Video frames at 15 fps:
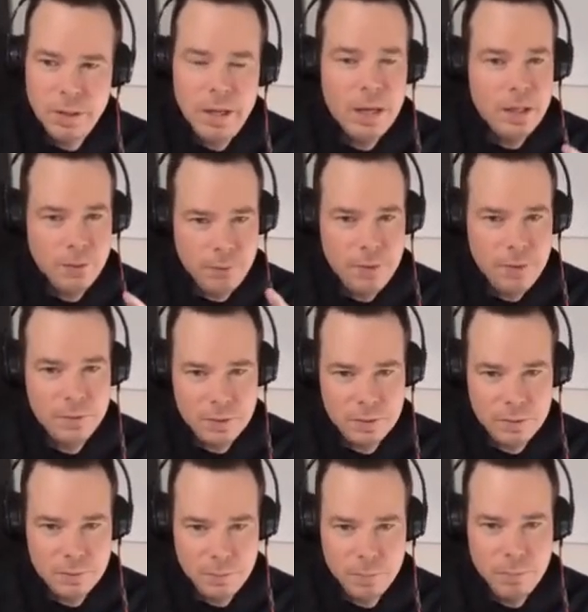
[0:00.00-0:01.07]
And if I've
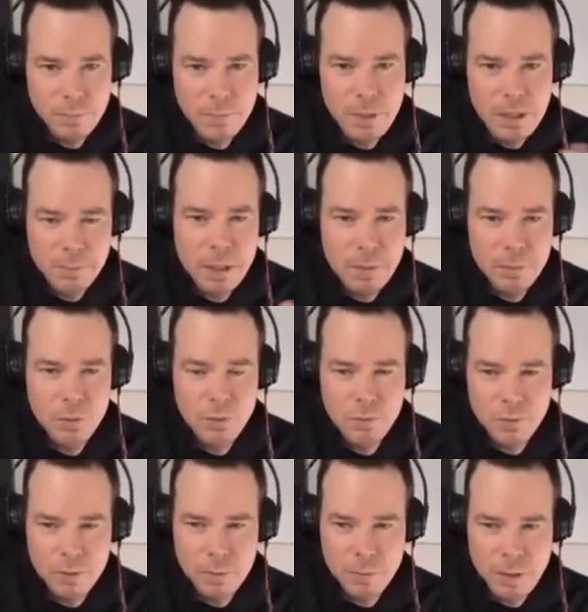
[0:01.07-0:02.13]
made
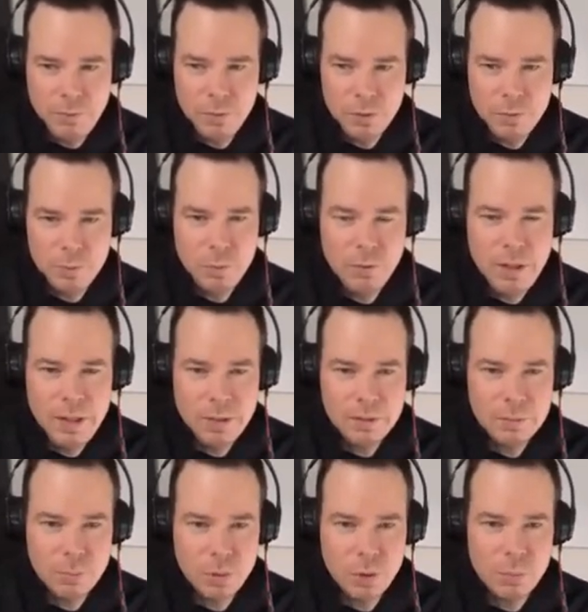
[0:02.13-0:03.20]
my first move X
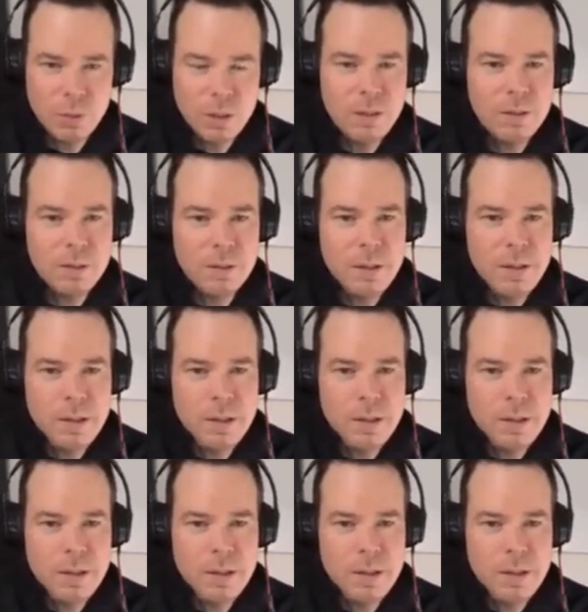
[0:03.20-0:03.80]
appropriate,